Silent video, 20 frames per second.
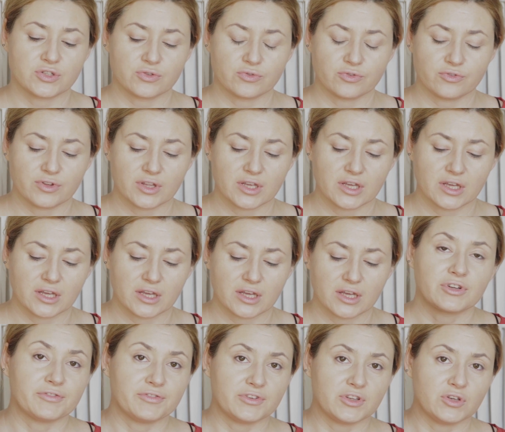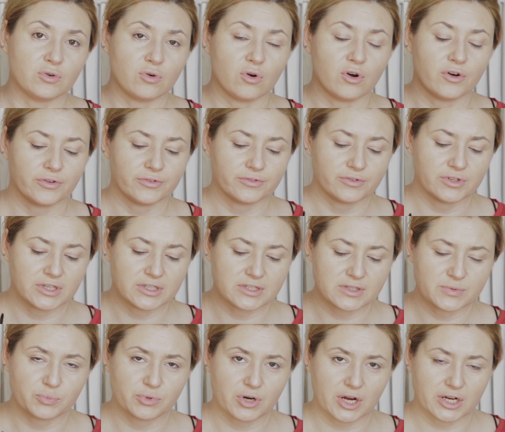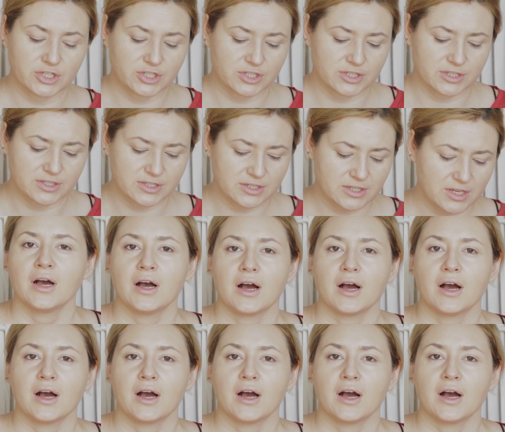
to the review on these brushes.